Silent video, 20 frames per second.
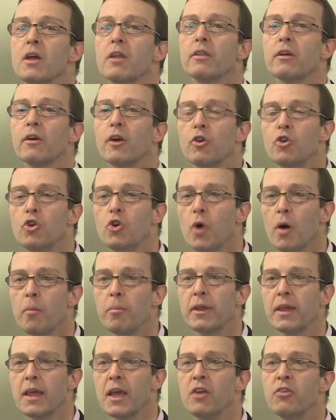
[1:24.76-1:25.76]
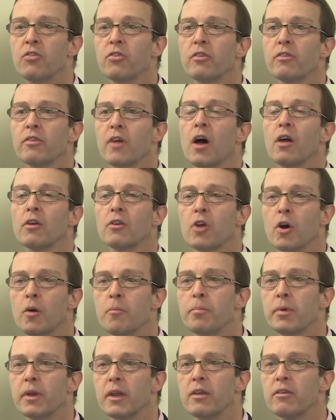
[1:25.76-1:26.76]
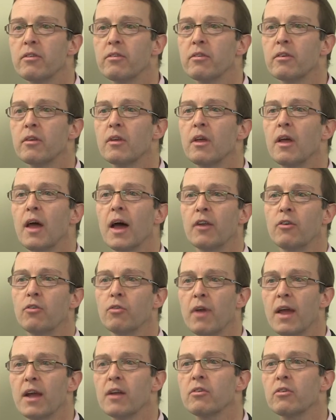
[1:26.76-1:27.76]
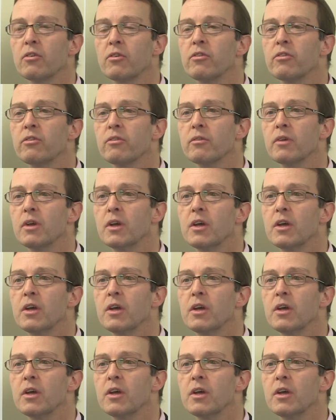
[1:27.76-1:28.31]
There are new obligations on companies and directors,